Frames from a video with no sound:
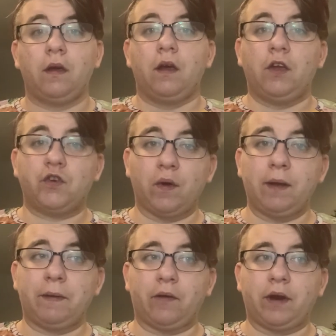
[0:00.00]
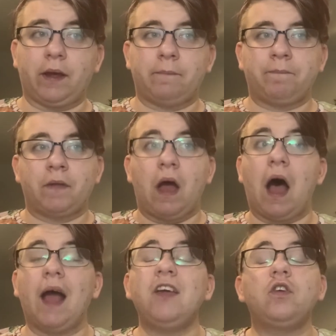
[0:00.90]
Enjoyability.
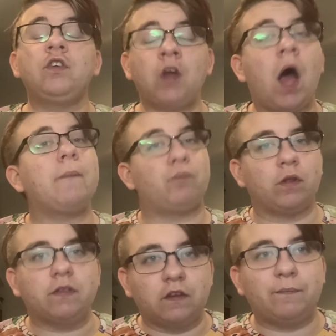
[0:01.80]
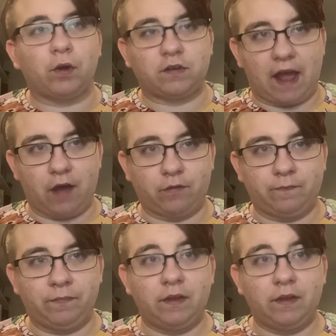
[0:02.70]
I could not put this book down.